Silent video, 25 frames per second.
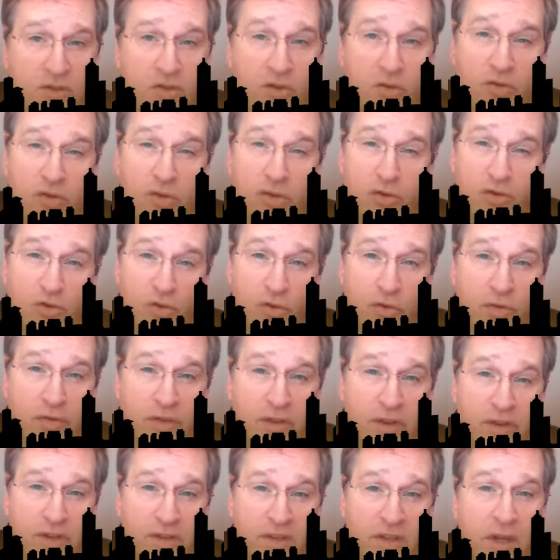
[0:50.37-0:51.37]
So the
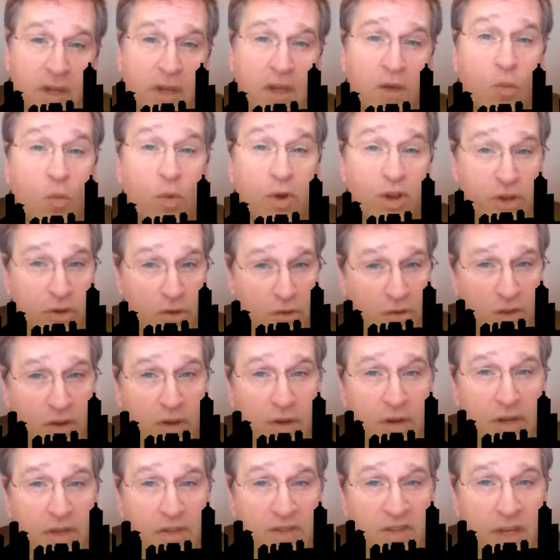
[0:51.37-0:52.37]
truth is, when you're
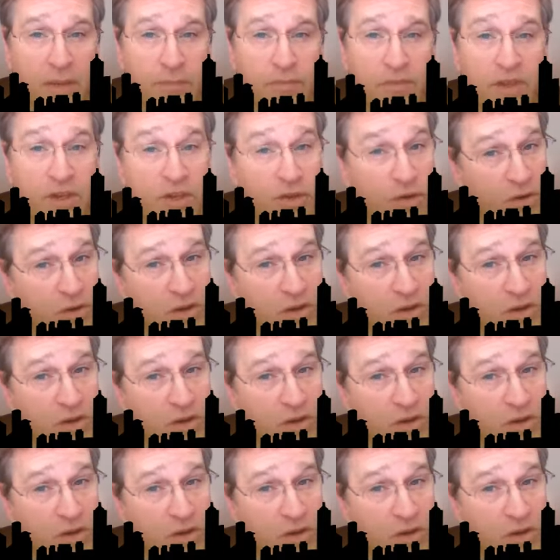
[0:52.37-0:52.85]
learning something,